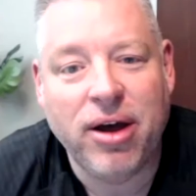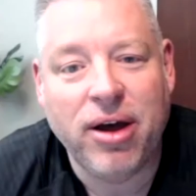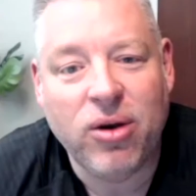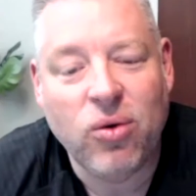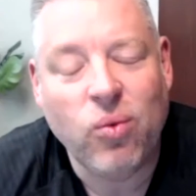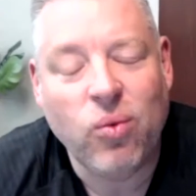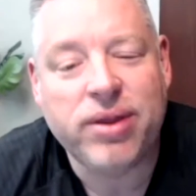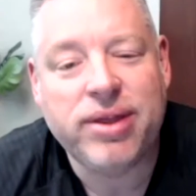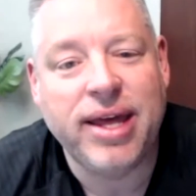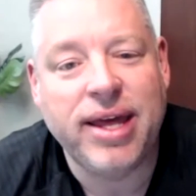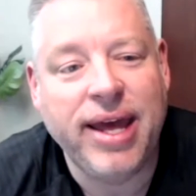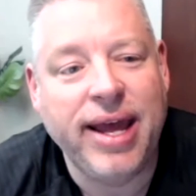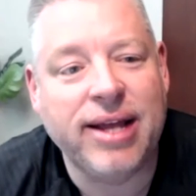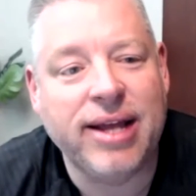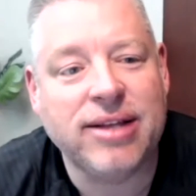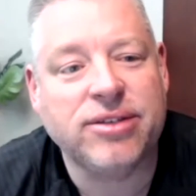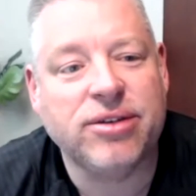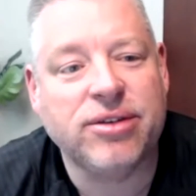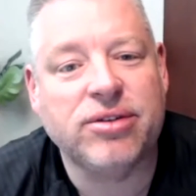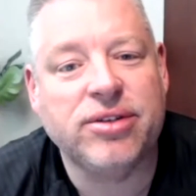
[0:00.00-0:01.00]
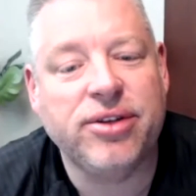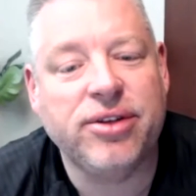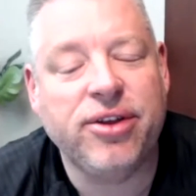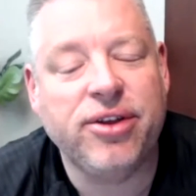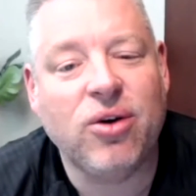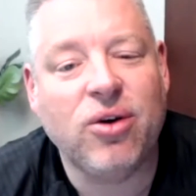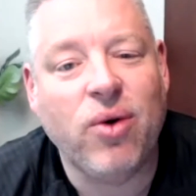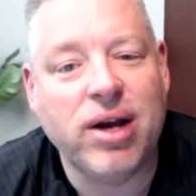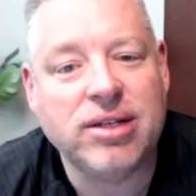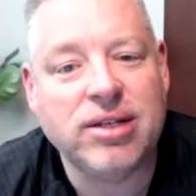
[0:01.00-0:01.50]
what the answer to the
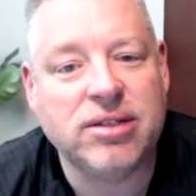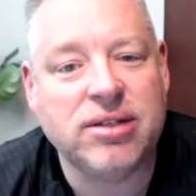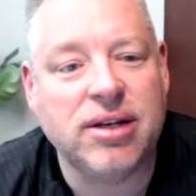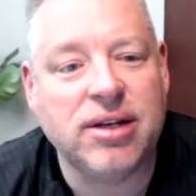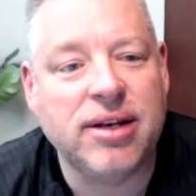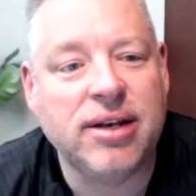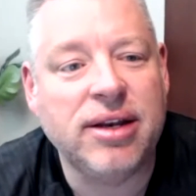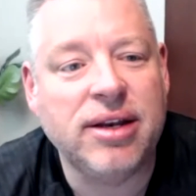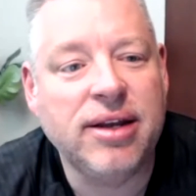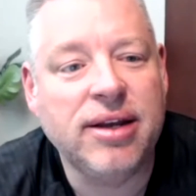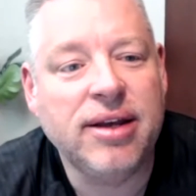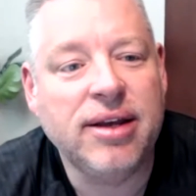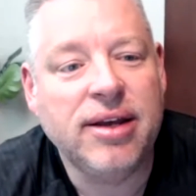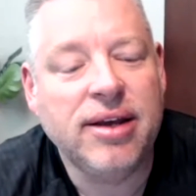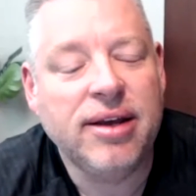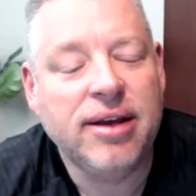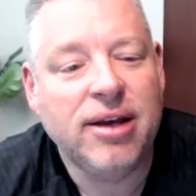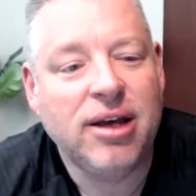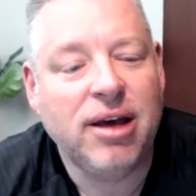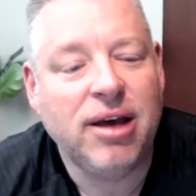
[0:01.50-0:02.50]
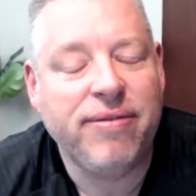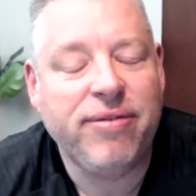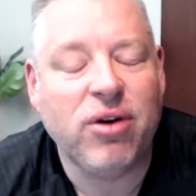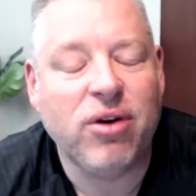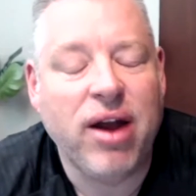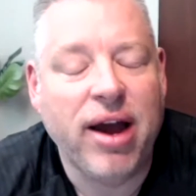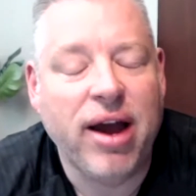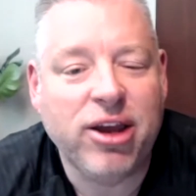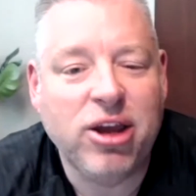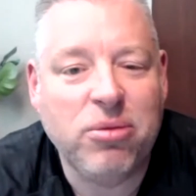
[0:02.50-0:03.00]
question of your
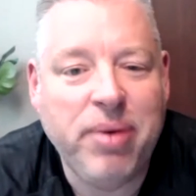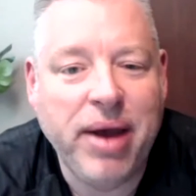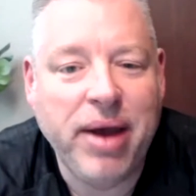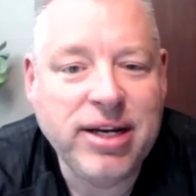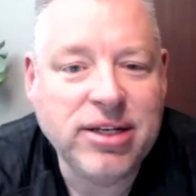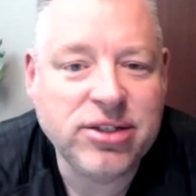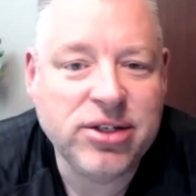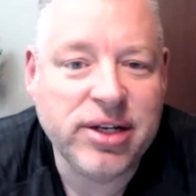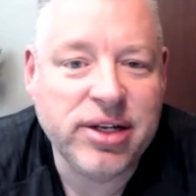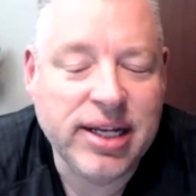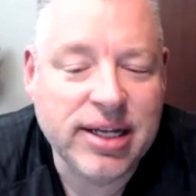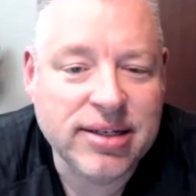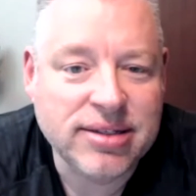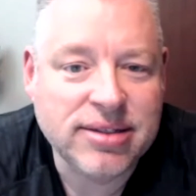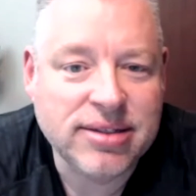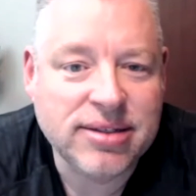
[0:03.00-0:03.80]
occupation is.